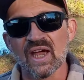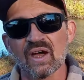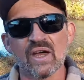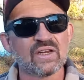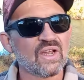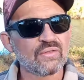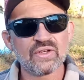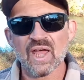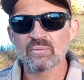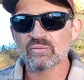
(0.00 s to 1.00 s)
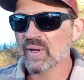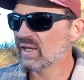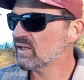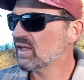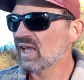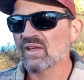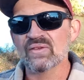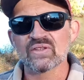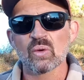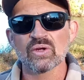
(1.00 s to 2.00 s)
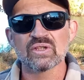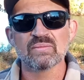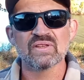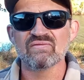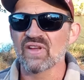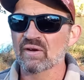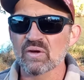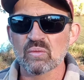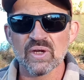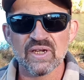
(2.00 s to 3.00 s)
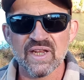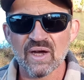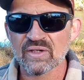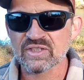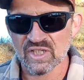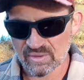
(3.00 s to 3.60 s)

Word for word: Now, another type of bait, if it's going to be very windy out,